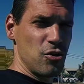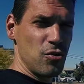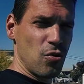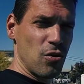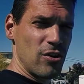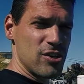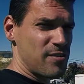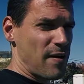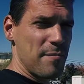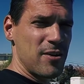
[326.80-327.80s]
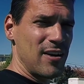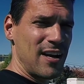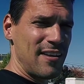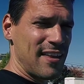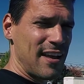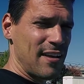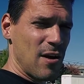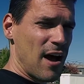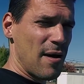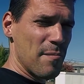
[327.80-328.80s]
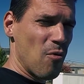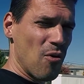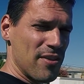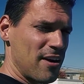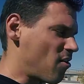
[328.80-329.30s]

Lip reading: 2 coolers if I'm doing anything more than